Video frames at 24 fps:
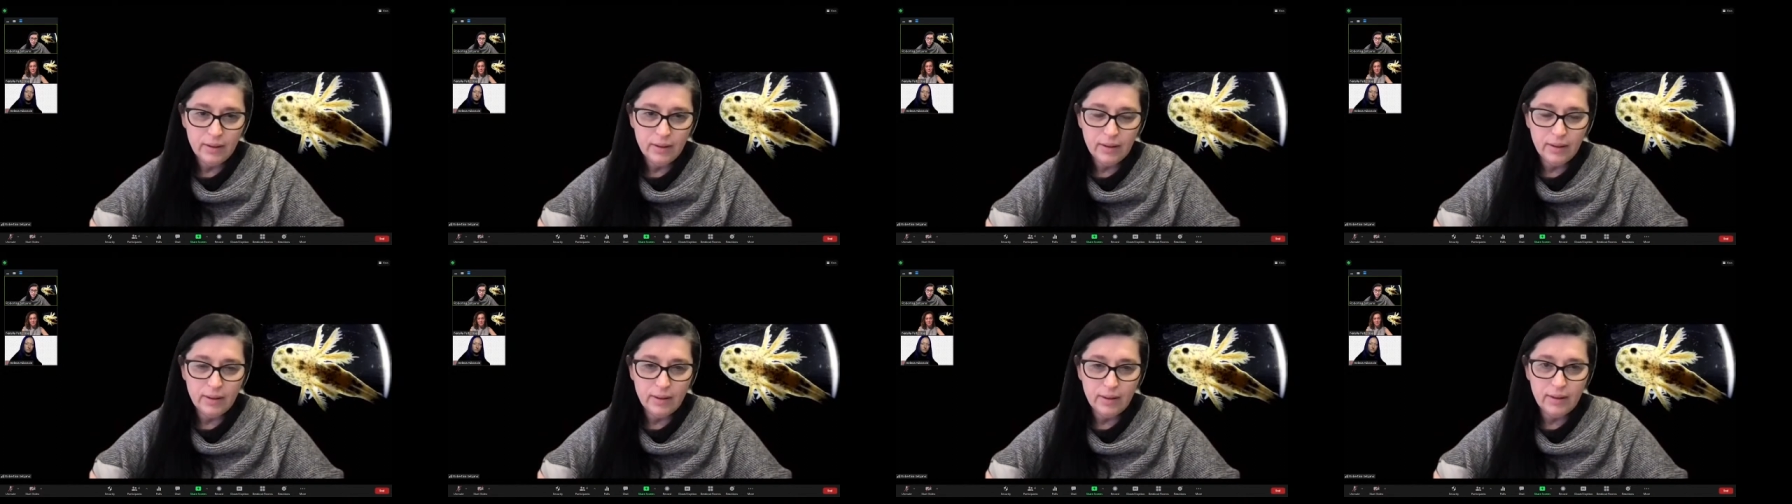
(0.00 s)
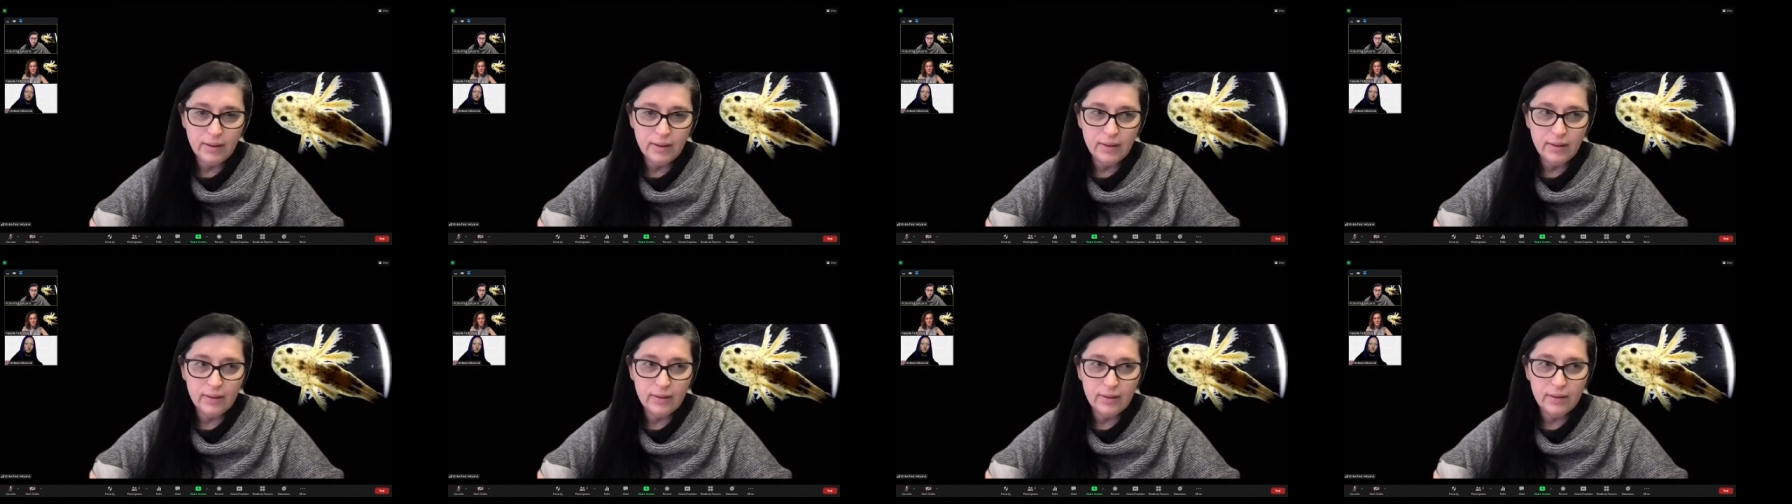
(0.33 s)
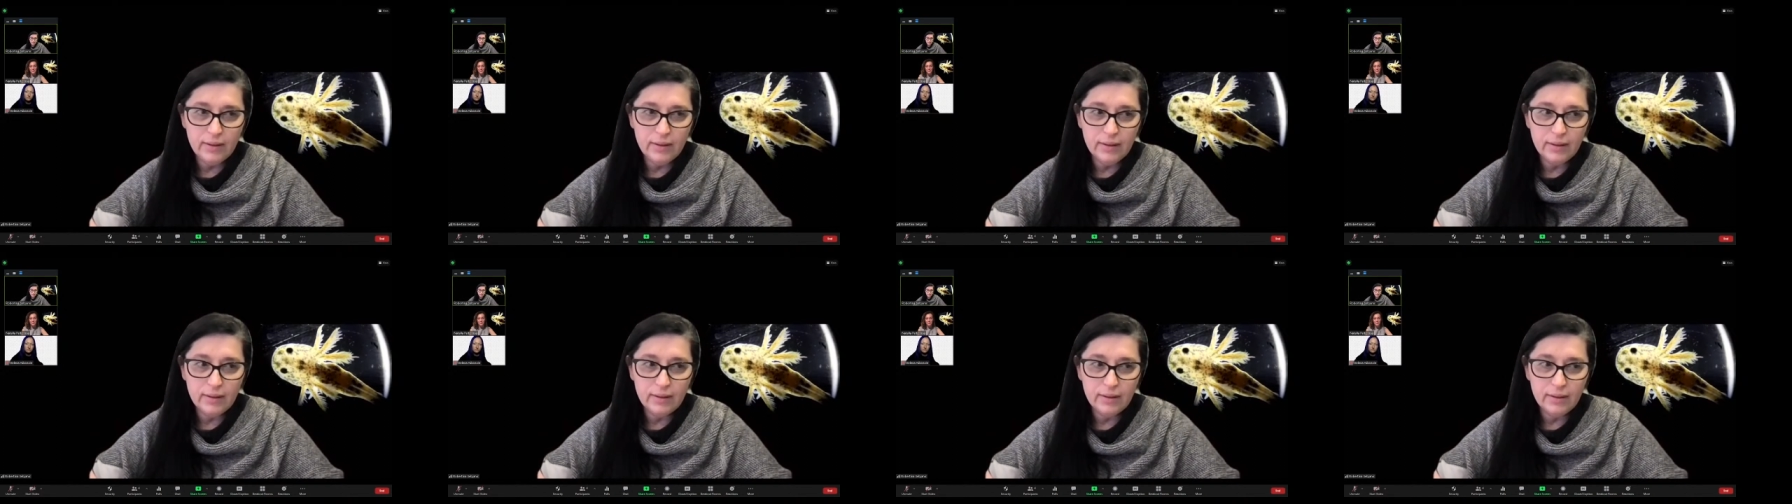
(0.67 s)

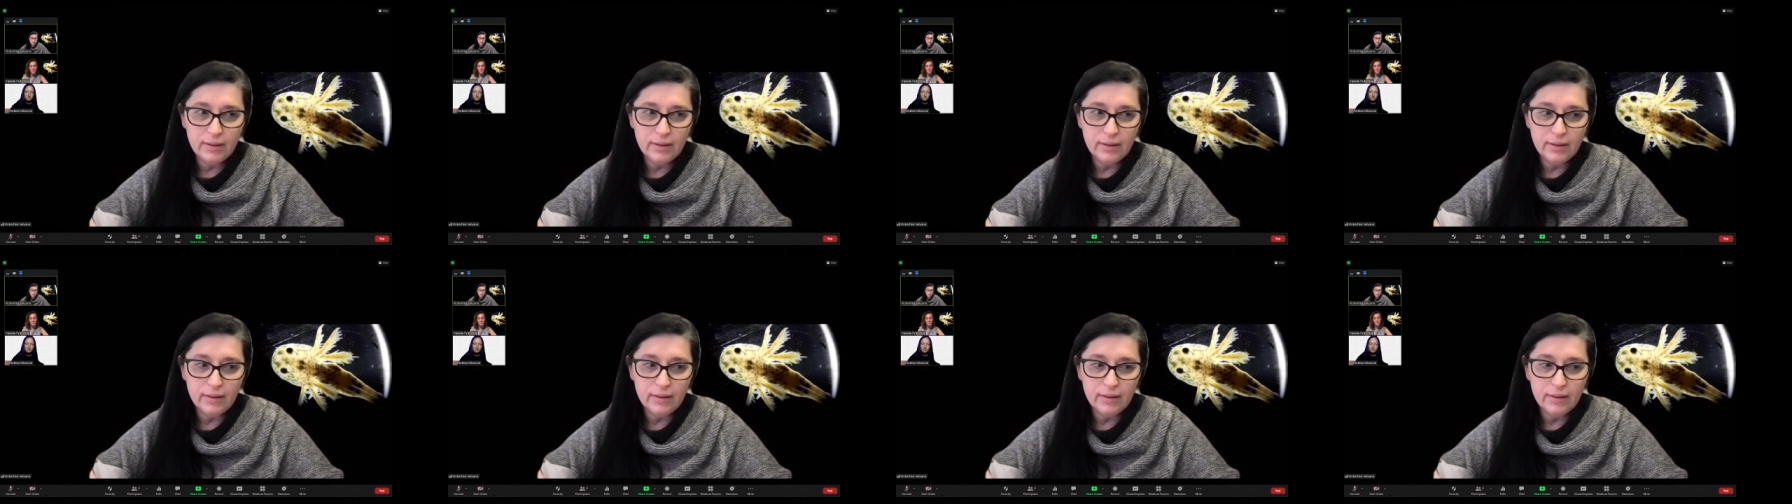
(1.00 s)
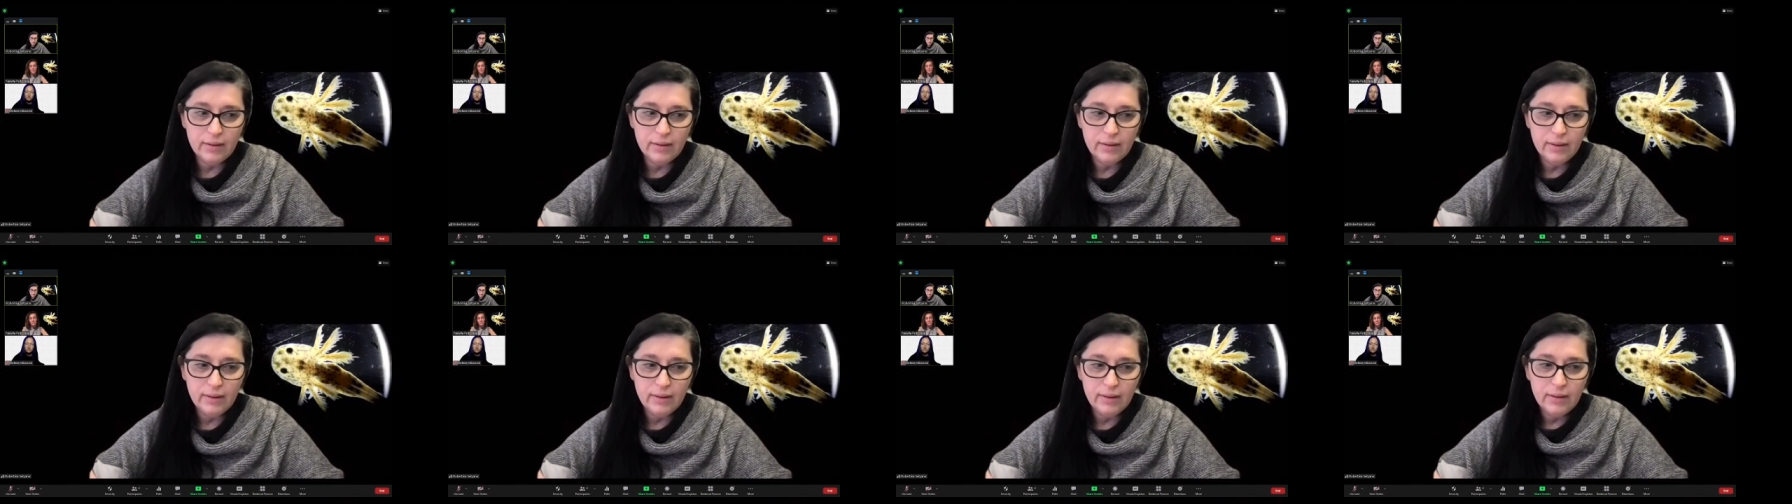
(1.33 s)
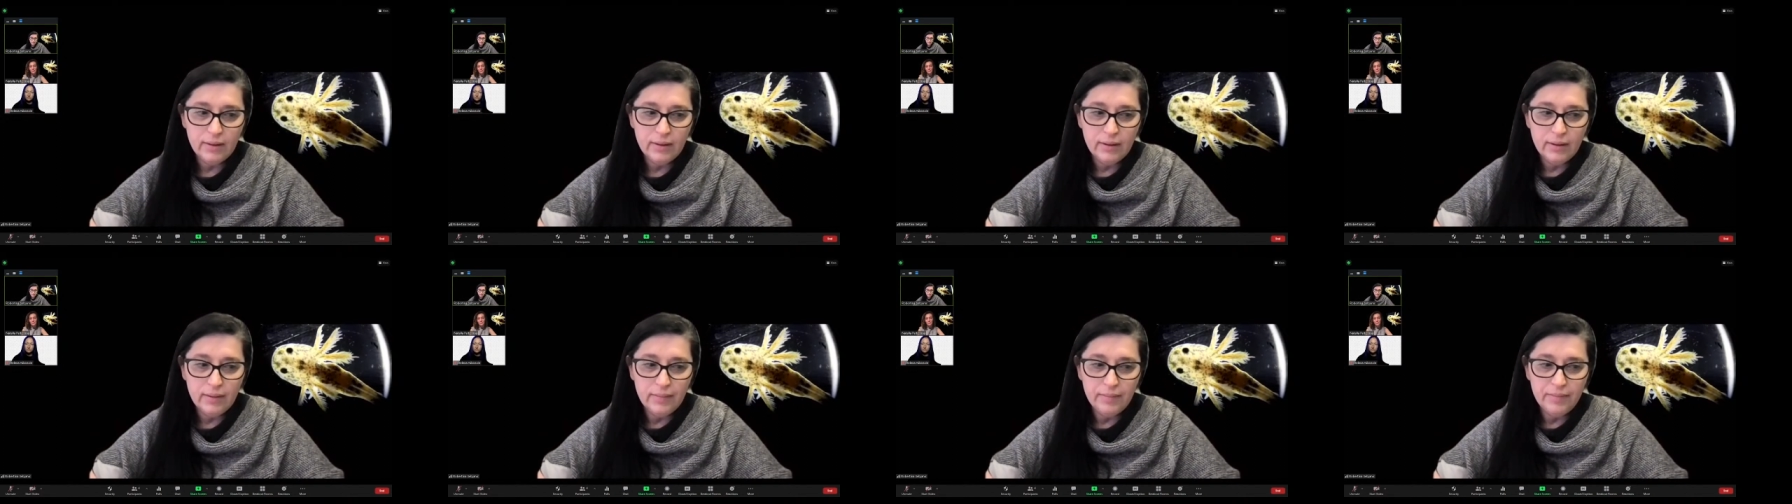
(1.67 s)
And
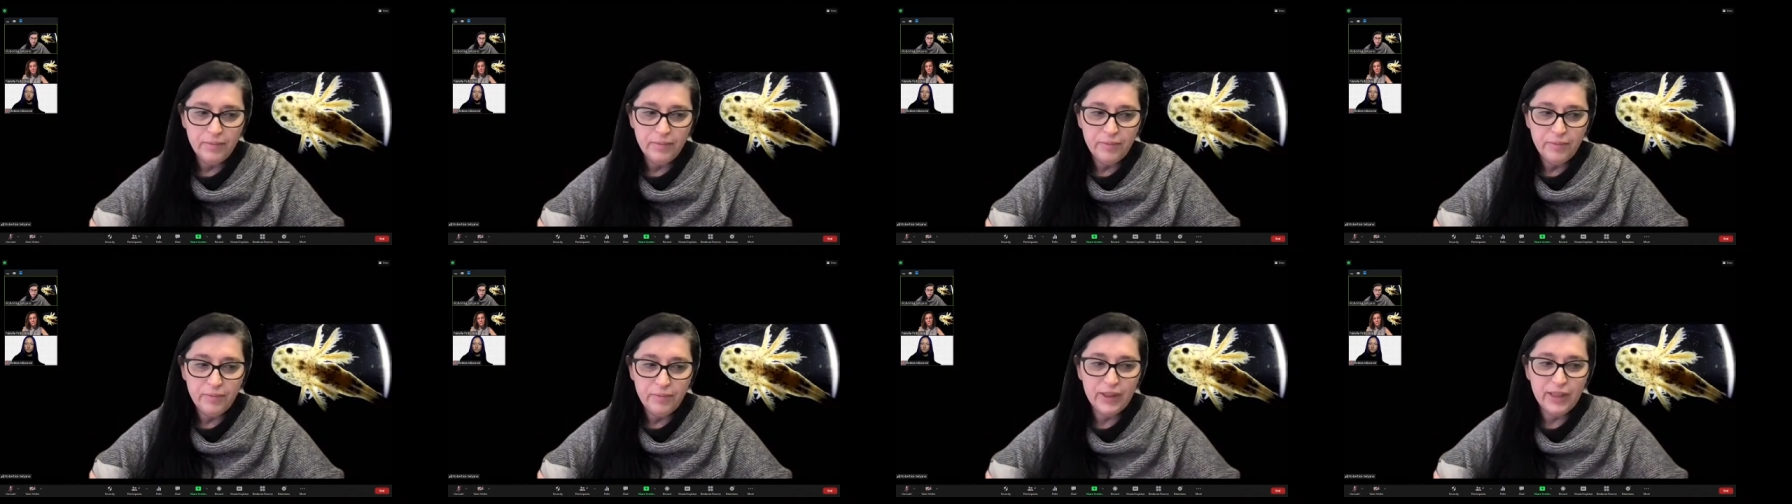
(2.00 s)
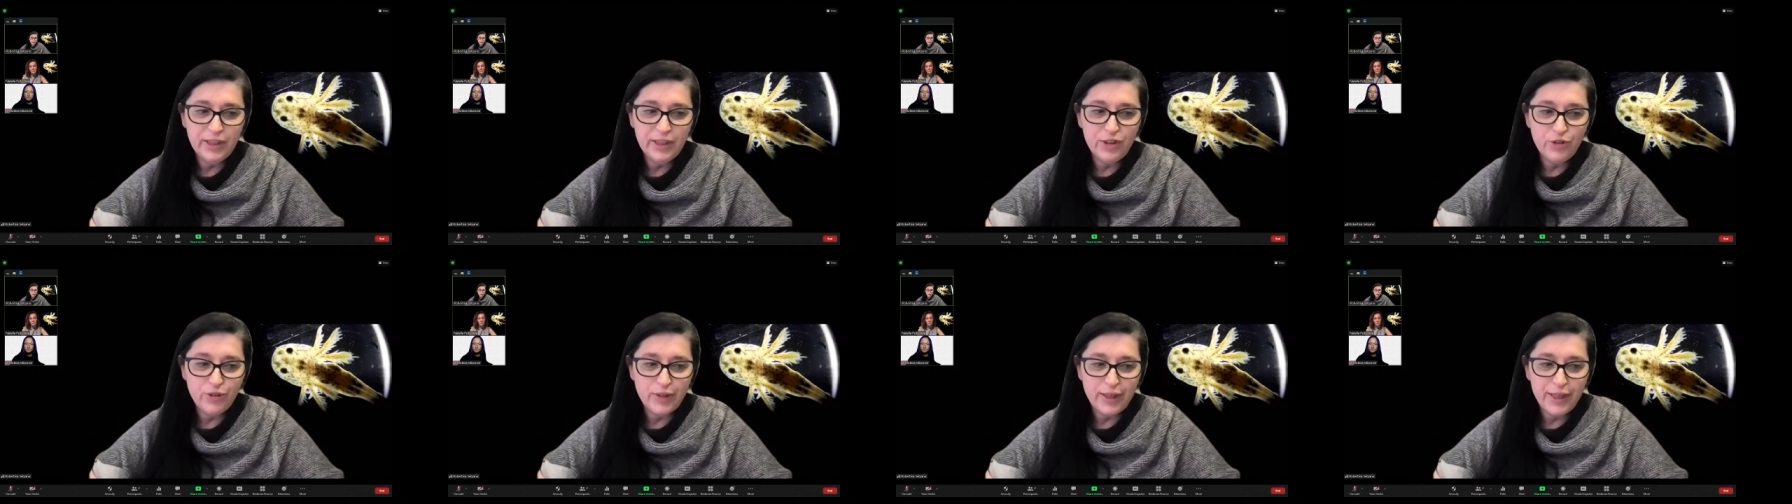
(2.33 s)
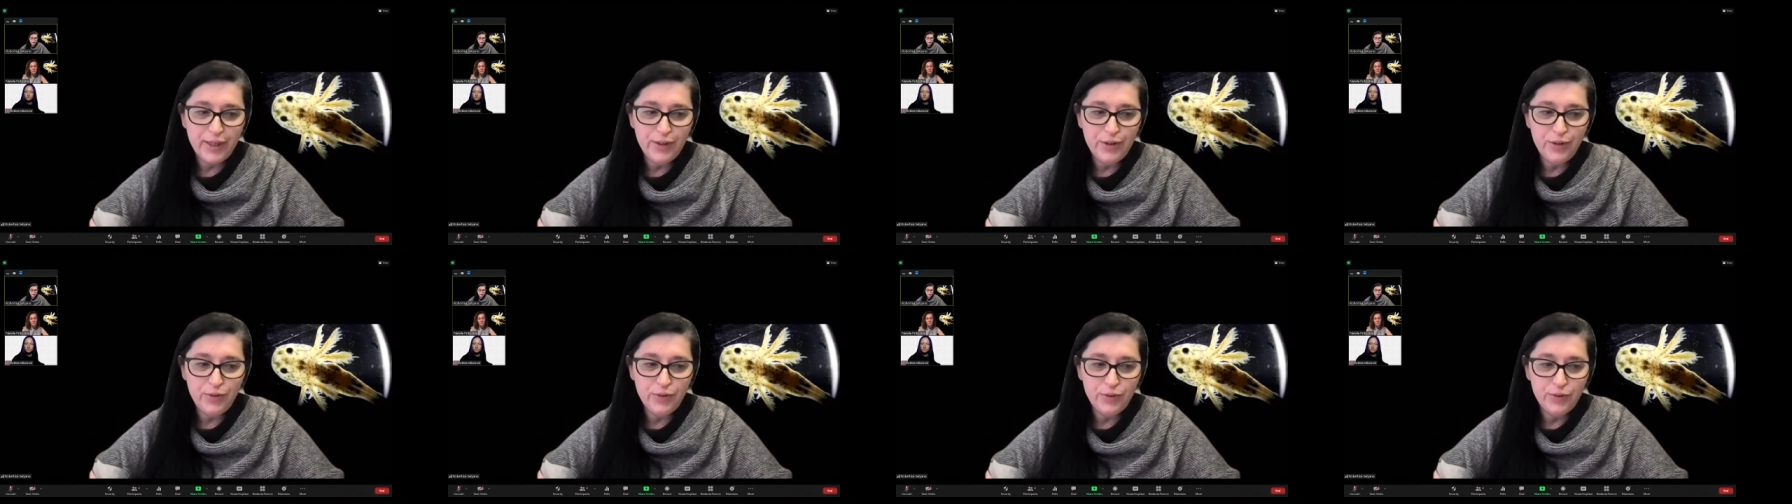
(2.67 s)
what I
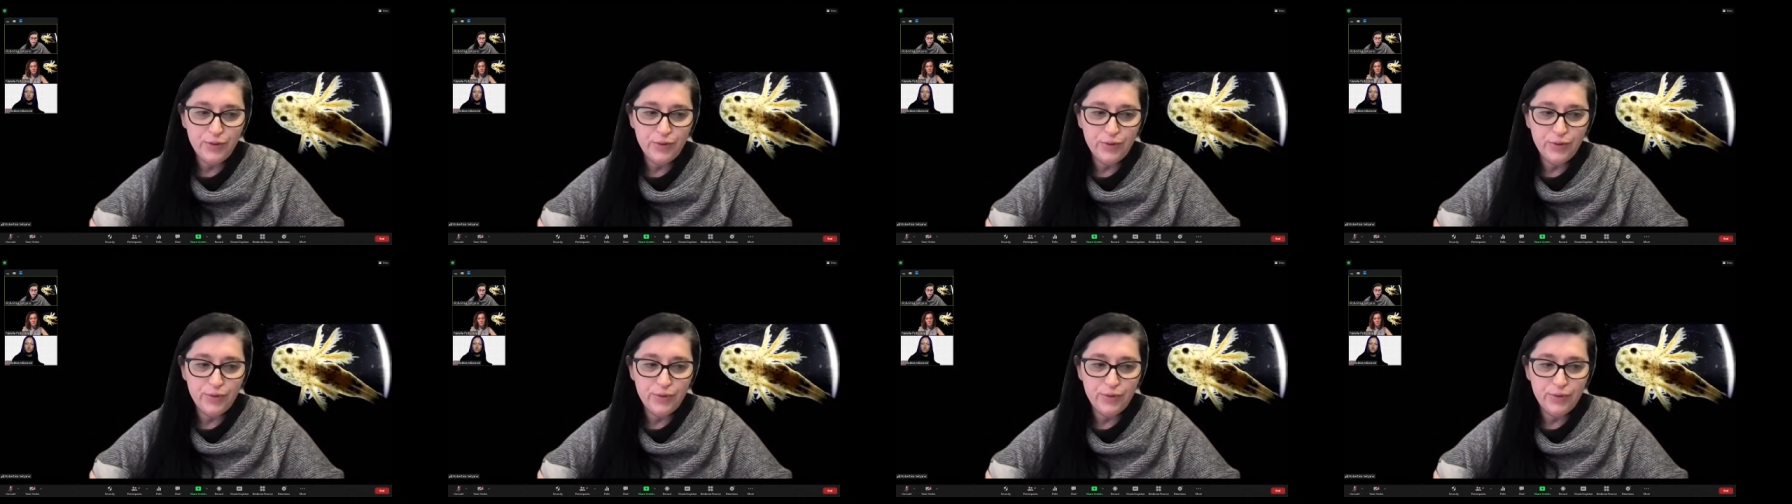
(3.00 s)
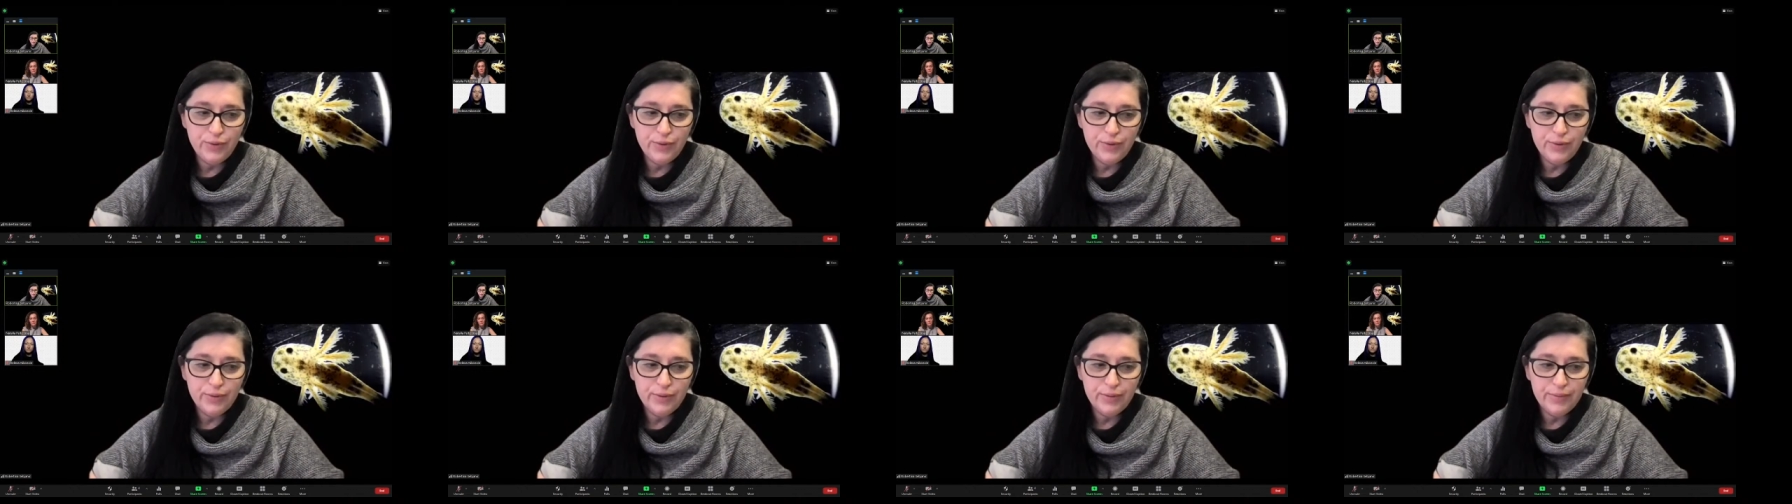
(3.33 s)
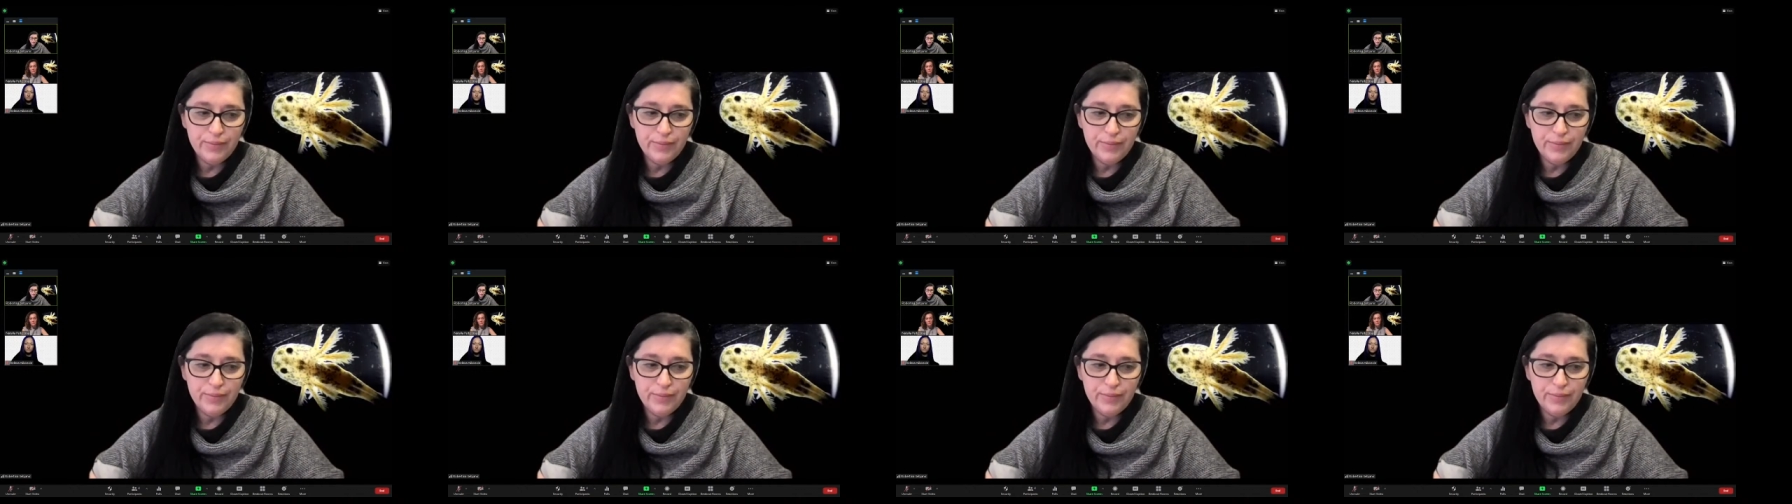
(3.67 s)
try to